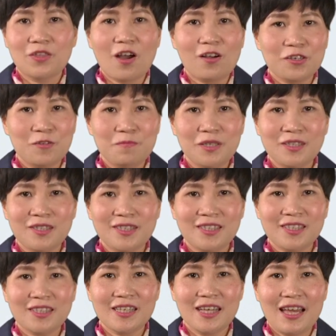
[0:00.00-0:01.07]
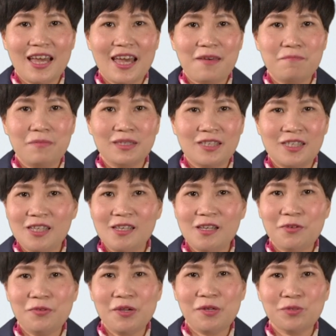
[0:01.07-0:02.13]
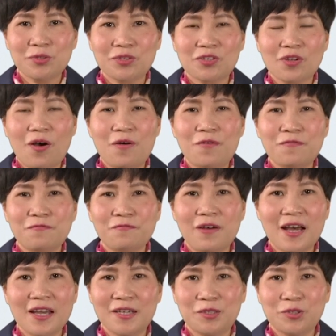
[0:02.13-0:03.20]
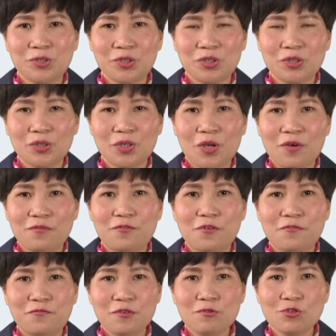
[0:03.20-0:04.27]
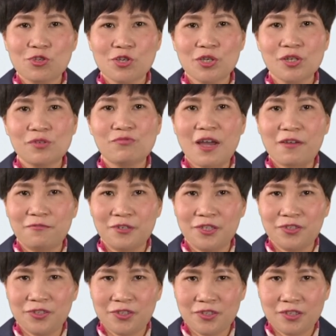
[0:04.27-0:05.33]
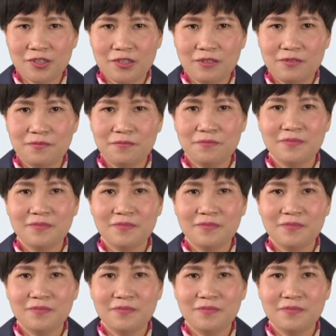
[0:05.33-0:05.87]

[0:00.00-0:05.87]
documents, and materials on files for future reference.